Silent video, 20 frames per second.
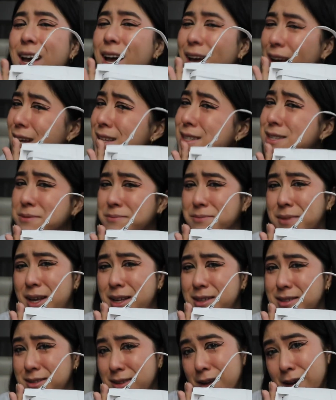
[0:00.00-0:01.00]
it's
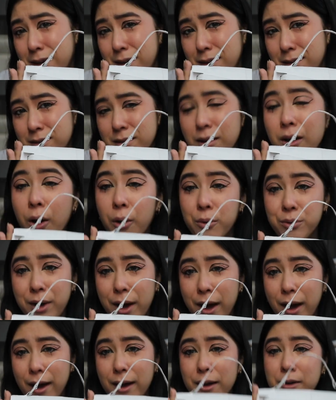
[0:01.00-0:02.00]
amazing.
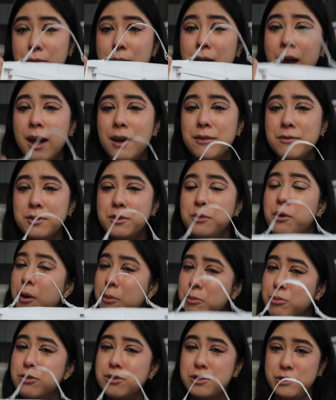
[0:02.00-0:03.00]
Okay, we have to
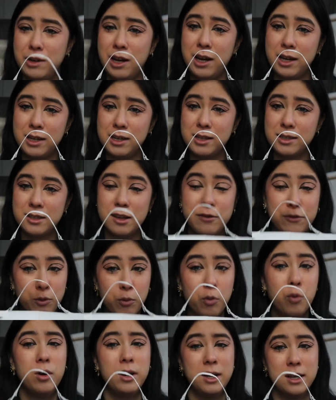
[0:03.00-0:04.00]
appreciate this for
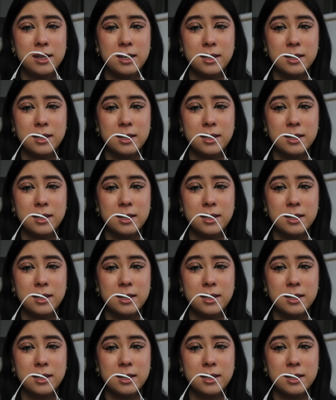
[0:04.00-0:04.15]
what it